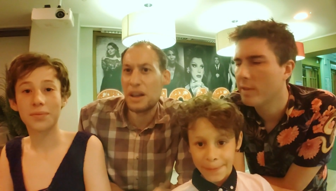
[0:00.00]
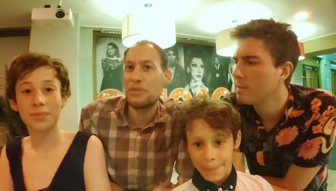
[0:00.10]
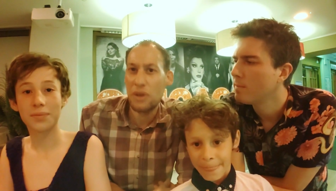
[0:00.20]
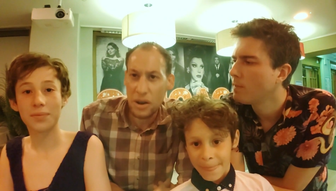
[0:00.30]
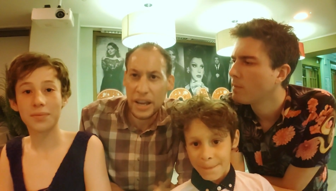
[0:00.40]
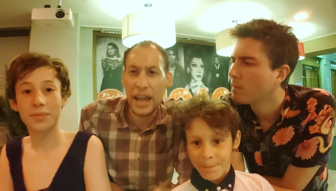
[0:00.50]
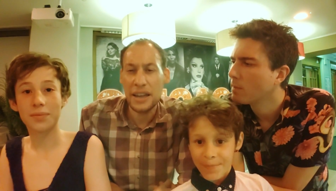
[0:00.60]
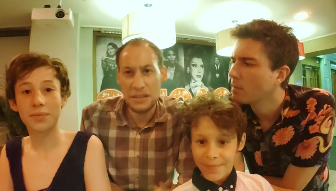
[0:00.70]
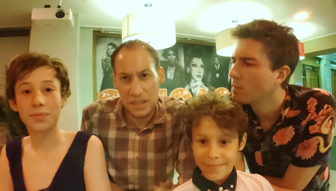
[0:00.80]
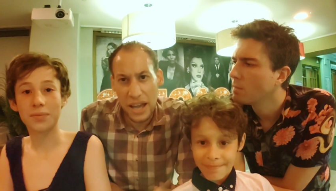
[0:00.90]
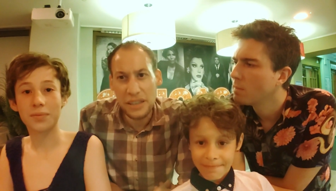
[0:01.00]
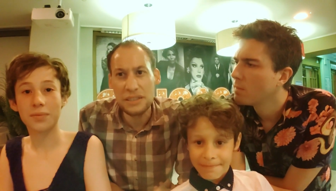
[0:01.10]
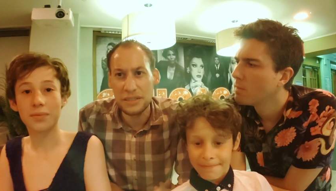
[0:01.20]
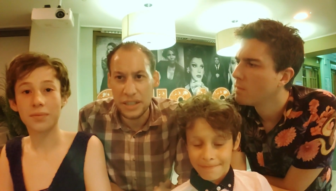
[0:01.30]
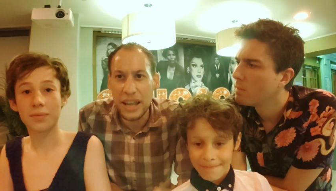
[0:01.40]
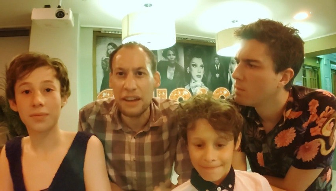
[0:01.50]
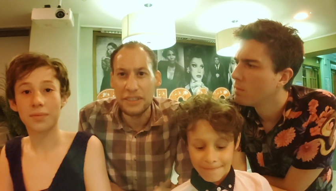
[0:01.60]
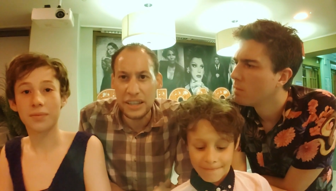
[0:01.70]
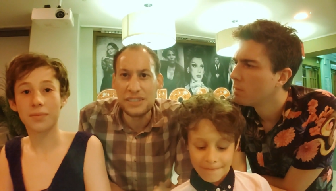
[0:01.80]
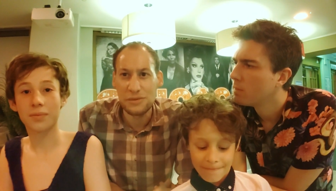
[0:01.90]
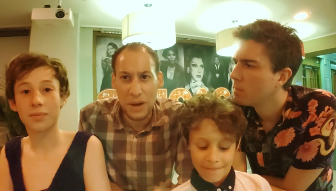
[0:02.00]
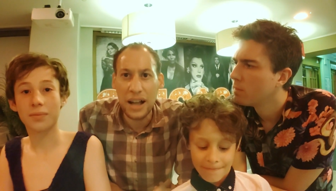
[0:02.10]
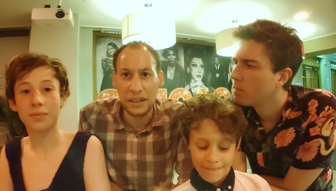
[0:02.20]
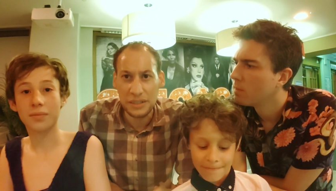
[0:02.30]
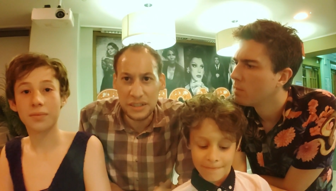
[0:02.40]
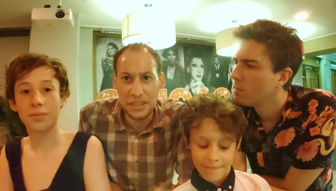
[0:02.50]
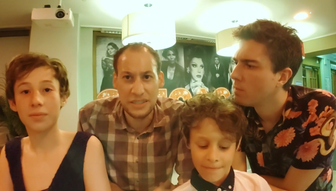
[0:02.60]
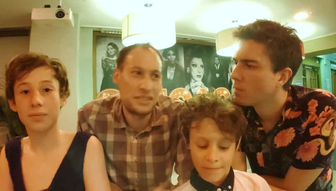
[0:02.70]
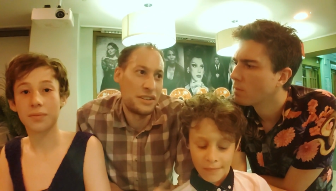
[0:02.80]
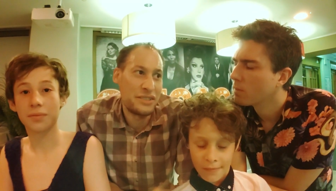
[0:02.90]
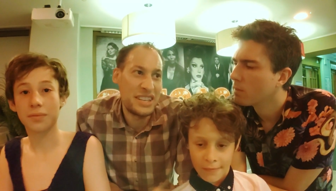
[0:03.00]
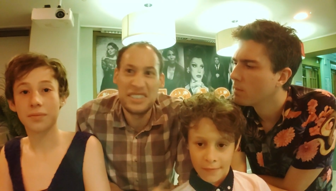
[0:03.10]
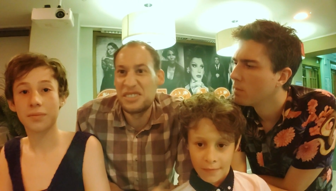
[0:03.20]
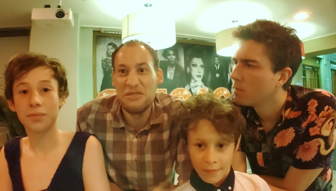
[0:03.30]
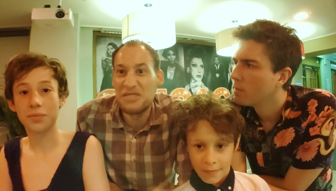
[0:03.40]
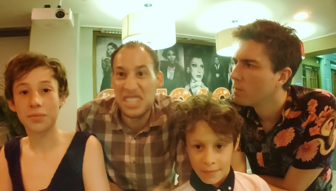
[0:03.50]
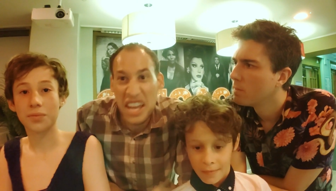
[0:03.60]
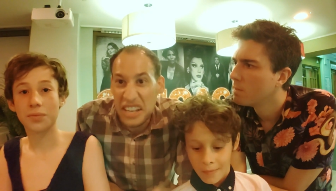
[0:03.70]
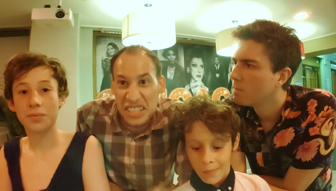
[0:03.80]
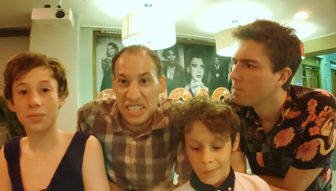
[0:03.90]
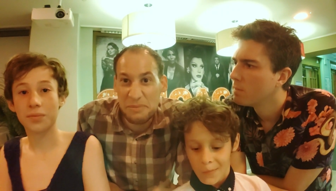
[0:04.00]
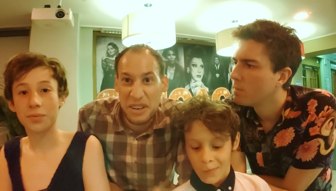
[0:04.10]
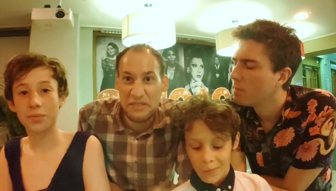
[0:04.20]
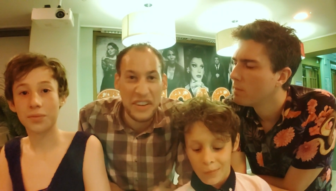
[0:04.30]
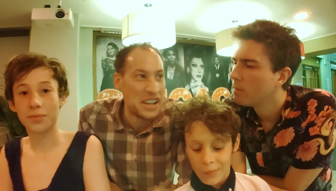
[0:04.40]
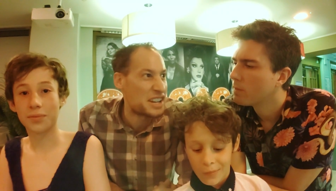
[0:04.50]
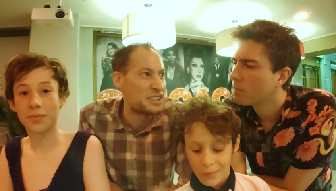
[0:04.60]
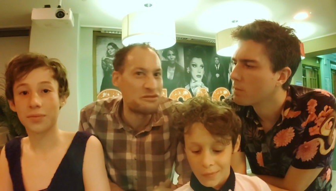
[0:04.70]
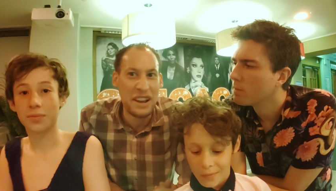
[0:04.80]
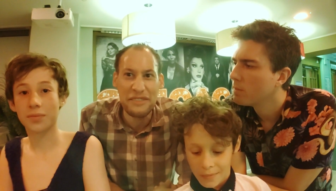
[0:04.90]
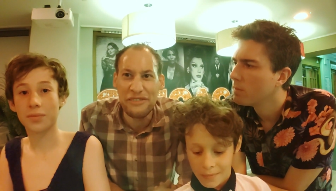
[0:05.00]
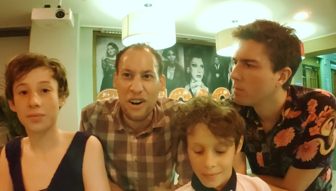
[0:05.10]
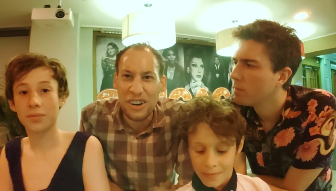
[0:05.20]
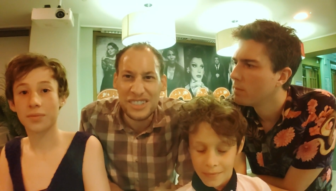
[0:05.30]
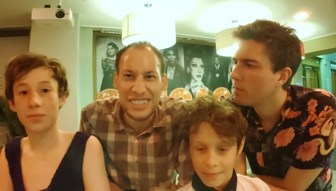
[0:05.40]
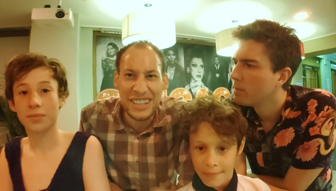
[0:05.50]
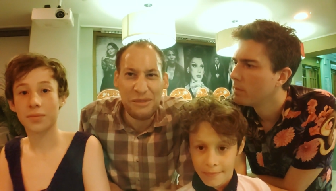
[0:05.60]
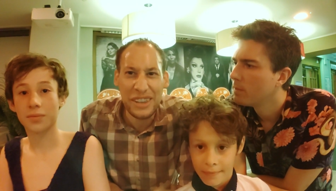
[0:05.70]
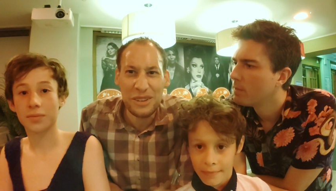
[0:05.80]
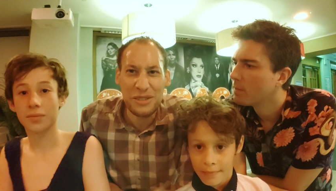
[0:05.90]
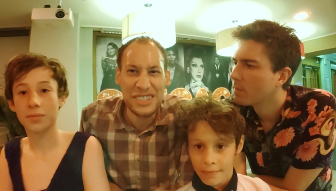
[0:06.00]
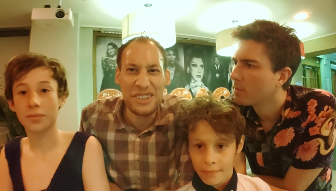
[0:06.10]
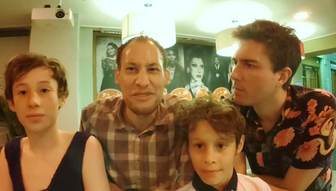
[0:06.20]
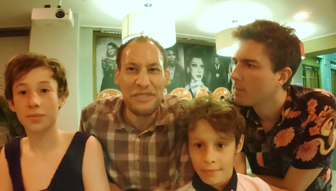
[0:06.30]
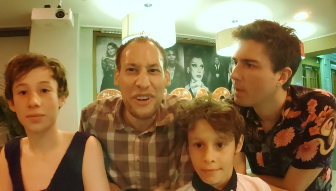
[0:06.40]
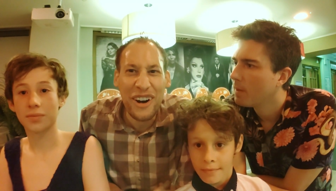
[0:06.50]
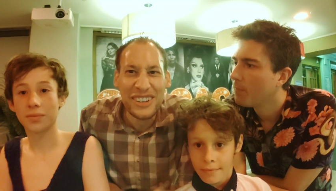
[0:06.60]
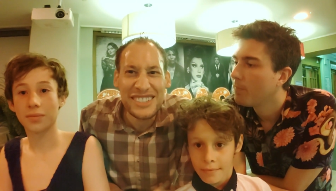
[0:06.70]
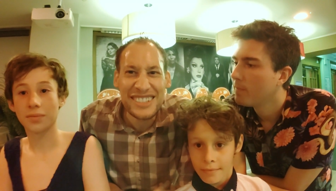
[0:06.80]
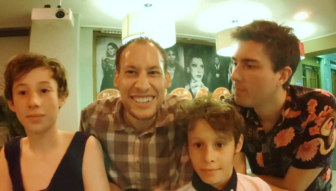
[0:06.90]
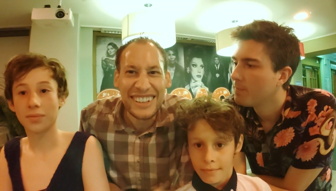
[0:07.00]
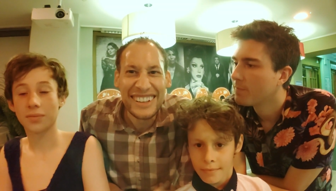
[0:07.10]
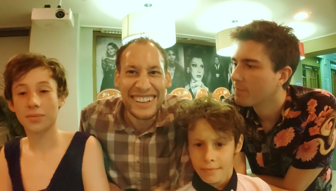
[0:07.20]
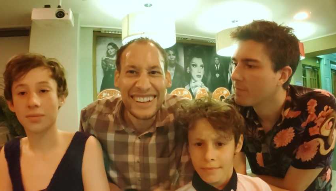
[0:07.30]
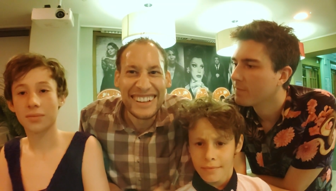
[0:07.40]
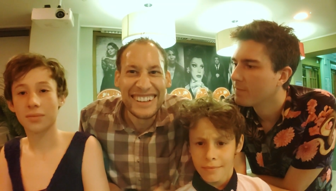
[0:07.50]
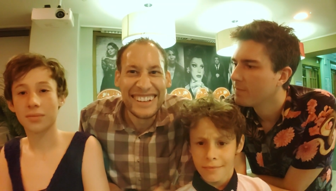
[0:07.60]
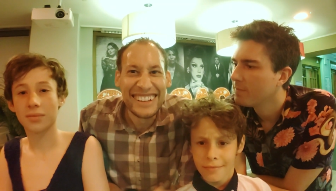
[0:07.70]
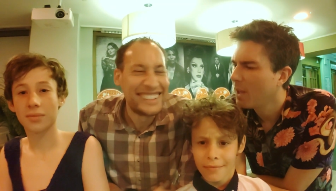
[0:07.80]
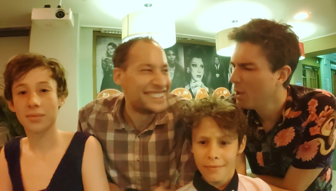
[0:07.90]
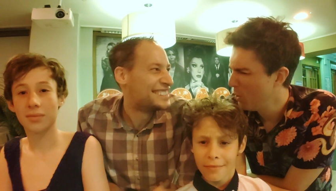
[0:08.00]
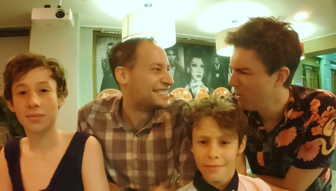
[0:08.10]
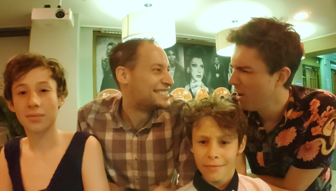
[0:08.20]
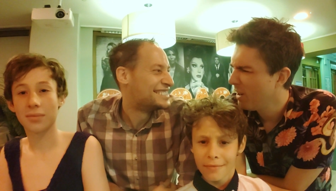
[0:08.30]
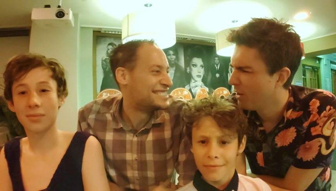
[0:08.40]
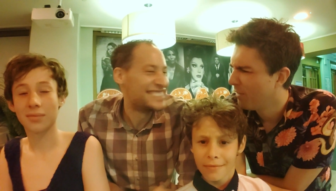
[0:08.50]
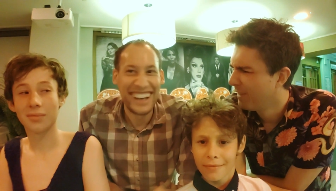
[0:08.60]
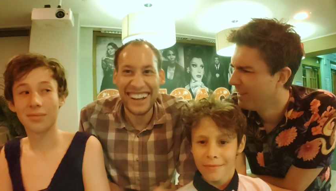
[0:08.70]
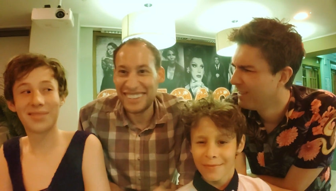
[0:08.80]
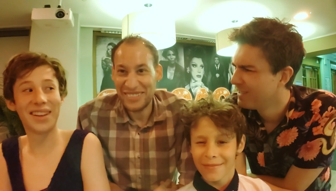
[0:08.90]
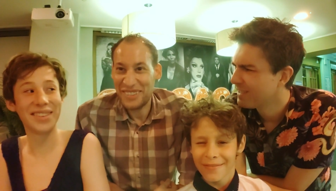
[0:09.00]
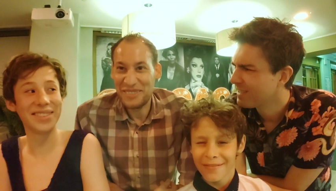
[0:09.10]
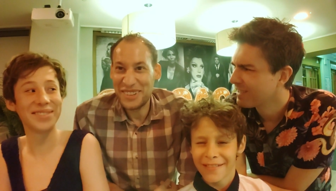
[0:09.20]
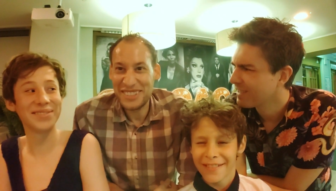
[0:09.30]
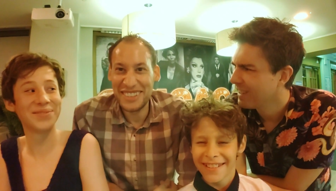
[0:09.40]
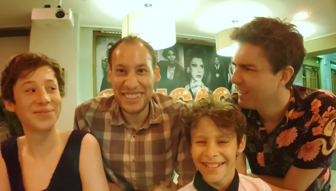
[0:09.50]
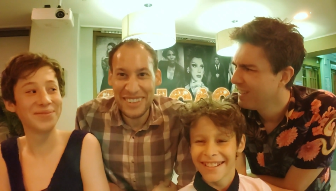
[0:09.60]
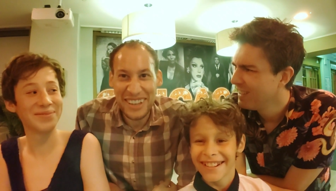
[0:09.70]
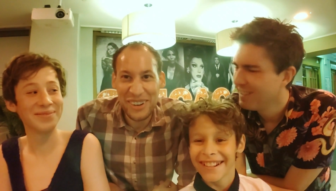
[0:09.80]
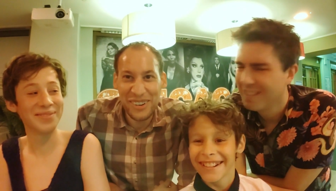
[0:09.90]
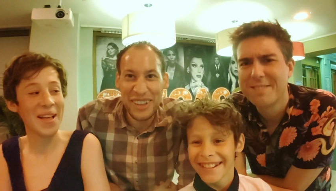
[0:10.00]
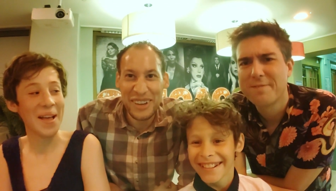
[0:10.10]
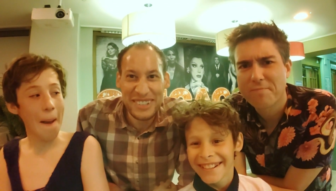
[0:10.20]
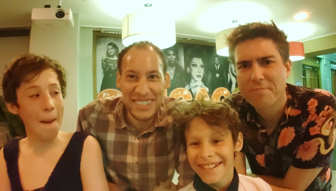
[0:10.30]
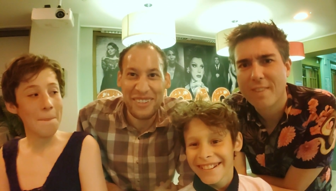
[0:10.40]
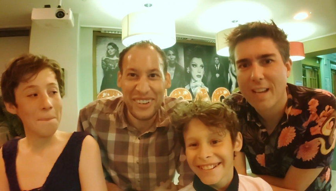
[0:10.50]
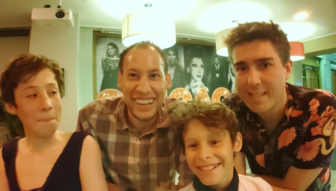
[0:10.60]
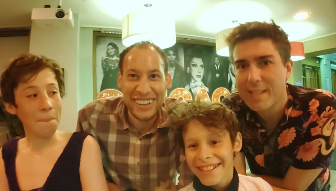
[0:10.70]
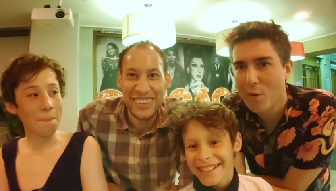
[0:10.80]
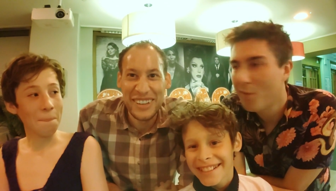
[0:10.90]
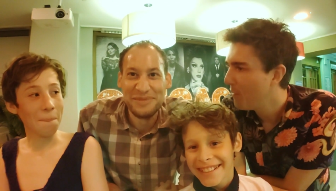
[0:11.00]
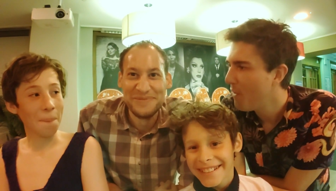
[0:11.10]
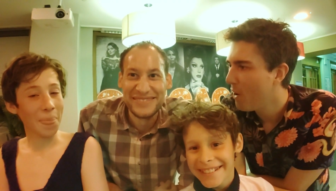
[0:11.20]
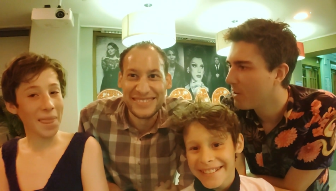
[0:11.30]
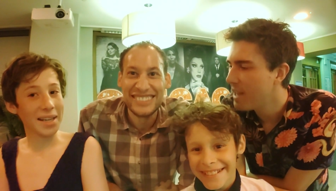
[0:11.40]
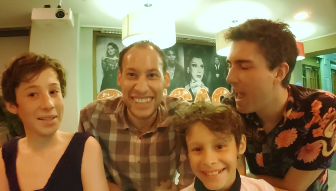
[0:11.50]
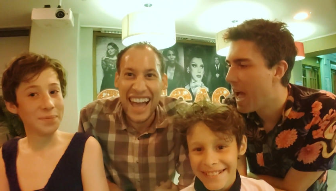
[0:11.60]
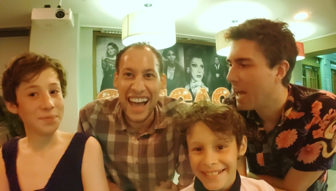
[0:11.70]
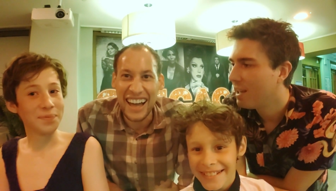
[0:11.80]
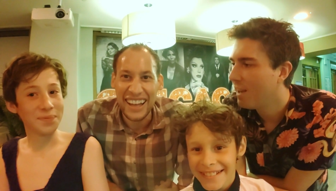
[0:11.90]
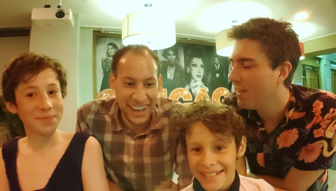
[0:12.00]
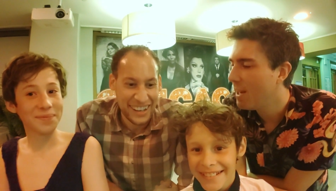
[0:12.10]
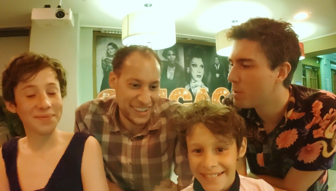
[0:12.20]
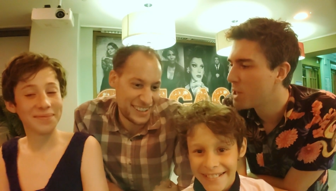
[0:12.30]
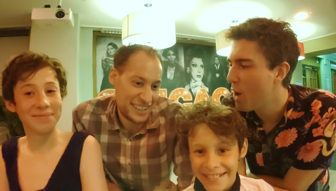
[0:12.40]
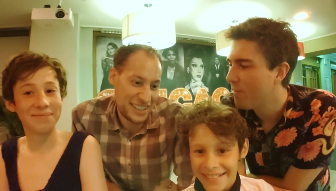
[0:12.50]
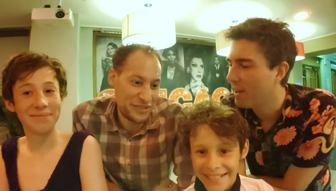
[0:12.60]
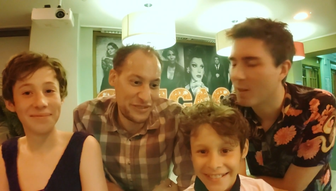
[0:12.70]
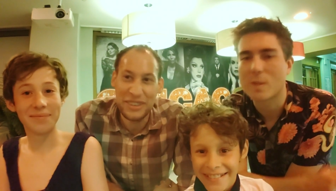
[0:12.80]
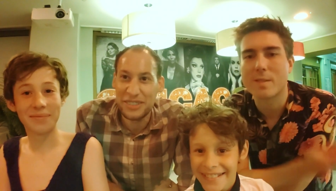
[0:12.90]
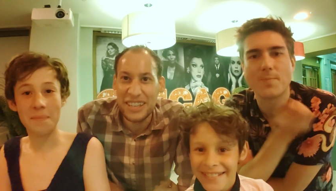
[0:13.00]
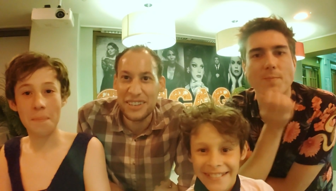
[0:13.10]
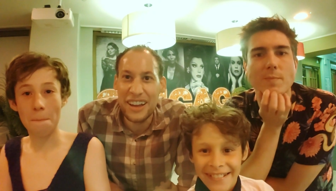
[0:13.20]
Speaker 1: smooth. but I thought, okay, yeah, you, are carrying this well. You, you, know, he suits it. He's a bit of a, a grey fox. Is that what they call it? Silver fox? Are you all right, love? I the. what do they call them? Is that what a they silver call them? fox? Yeah, yeah. a Philip Schofield. He, feel, he